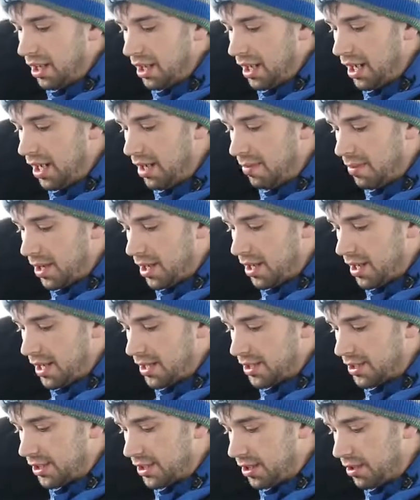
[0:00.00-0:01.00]
anybody
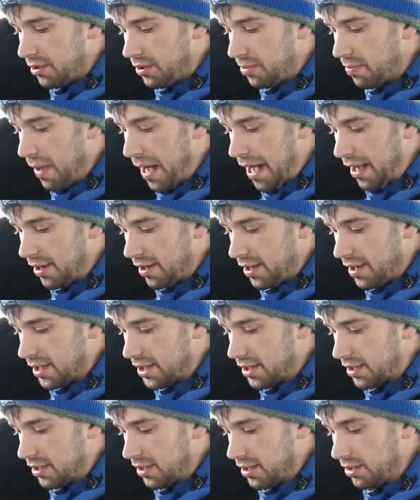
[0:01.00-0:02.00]
that's used batteries,